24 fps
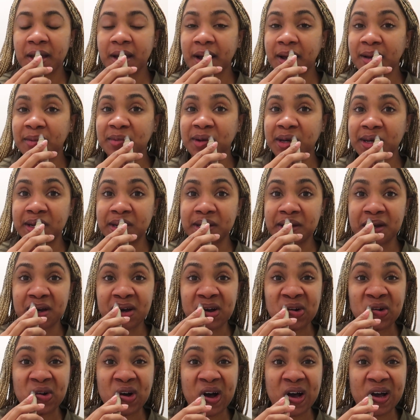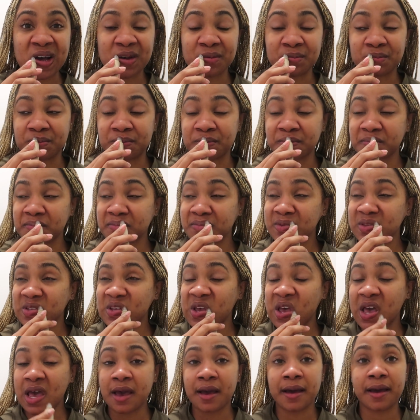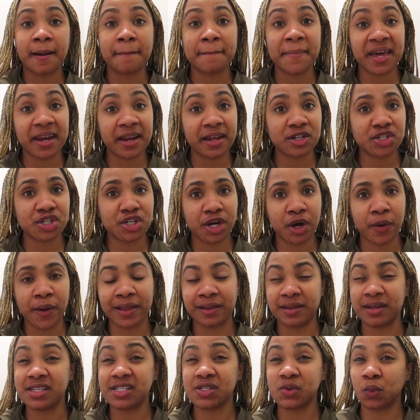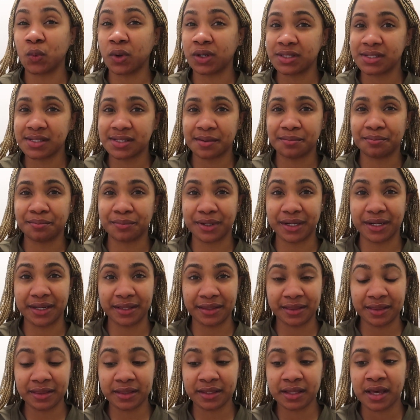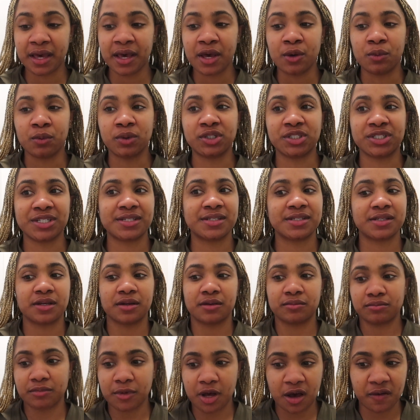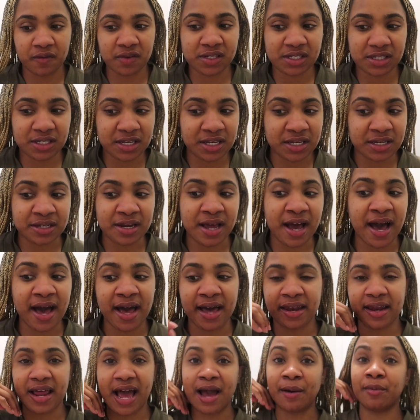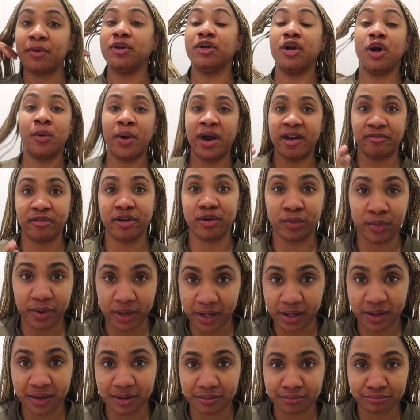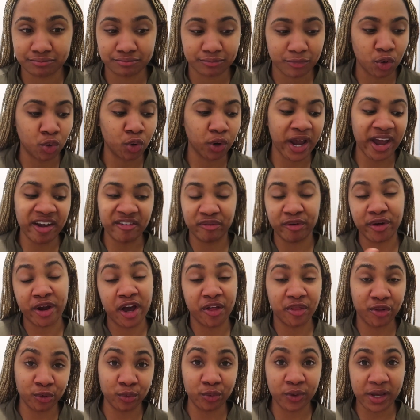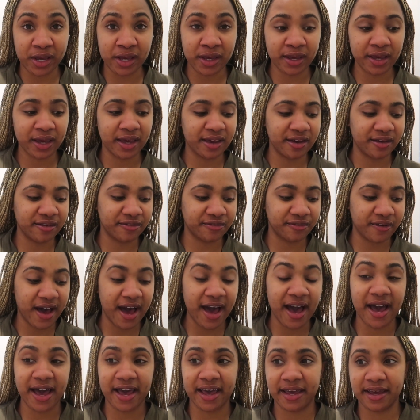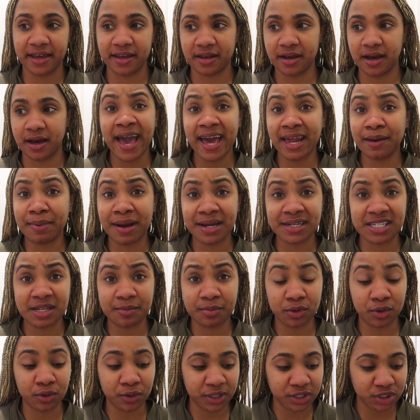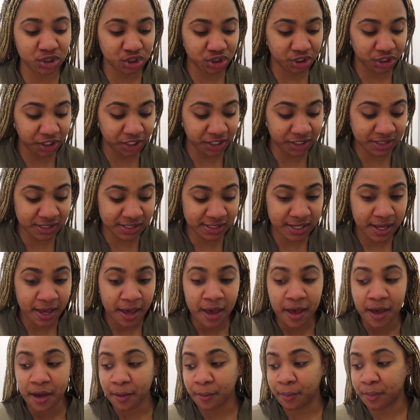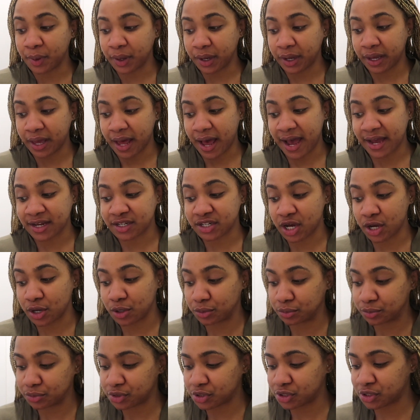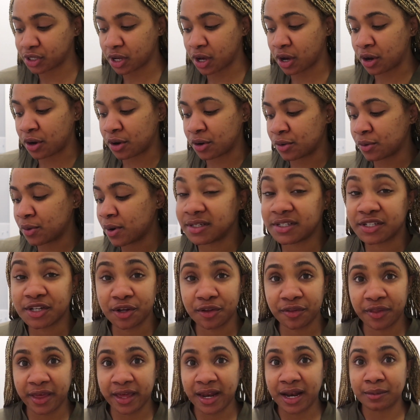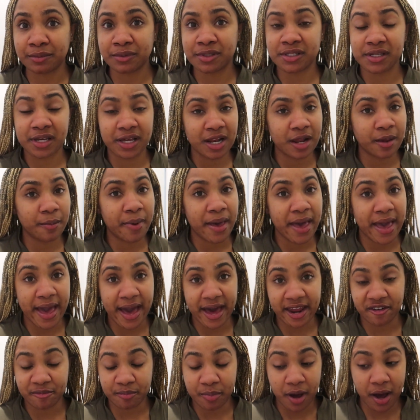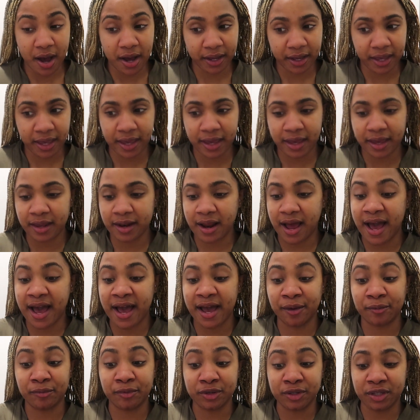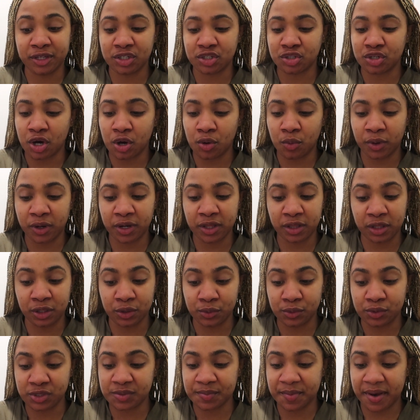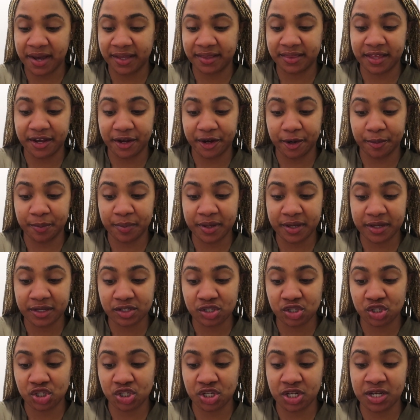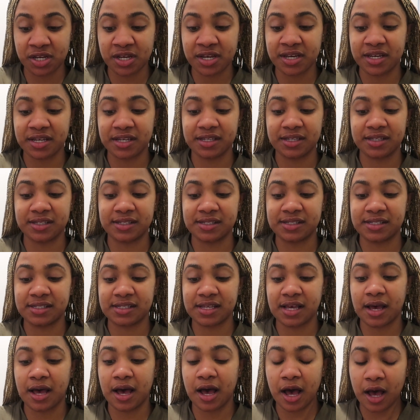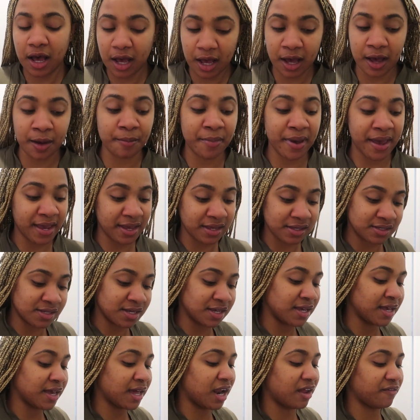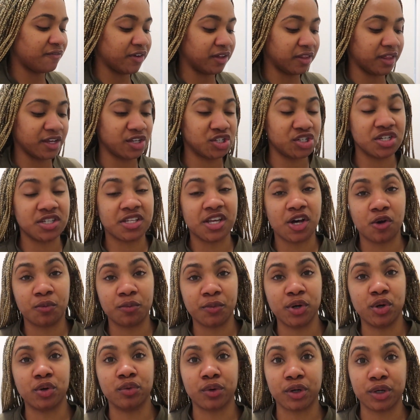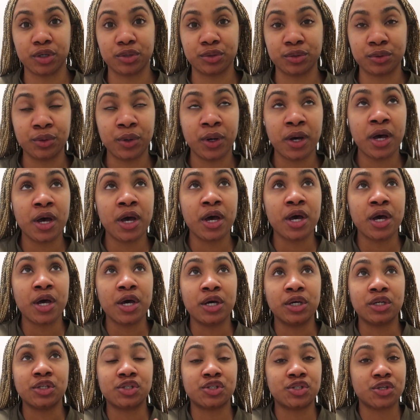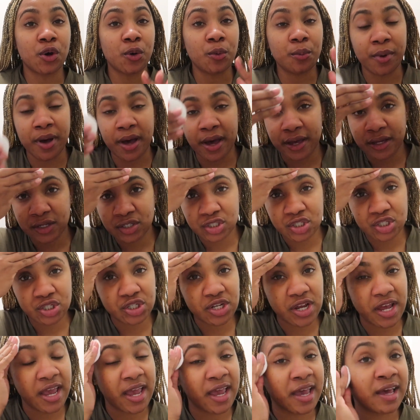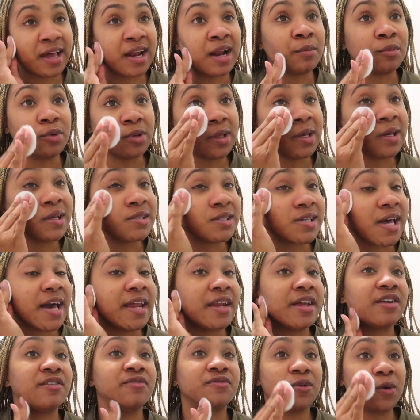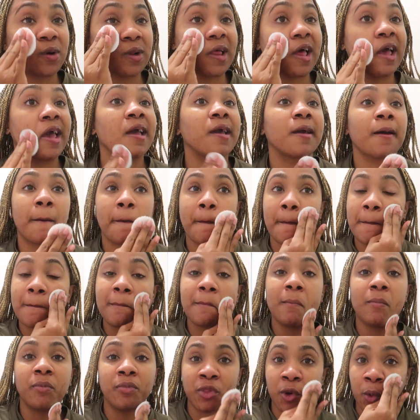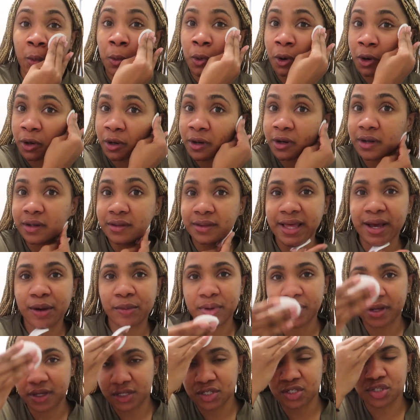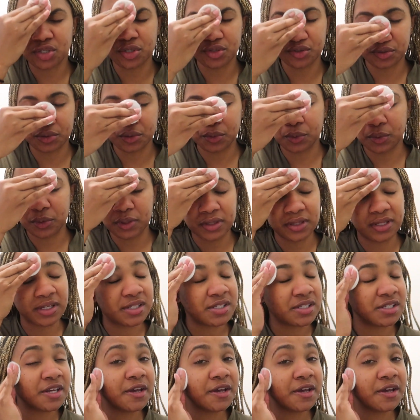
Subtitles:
I'm gonna go. I'm committing to go at least once a month, which is obviously not, I would go every week or every other week if I had my typical insurance, but I don't. So until then, I'm just gonna pay out of pocket. I really don't want to lose my therapist. She is amazing, and I feel like she's helped me grow so much, and I'm really excited for like the work that we can do this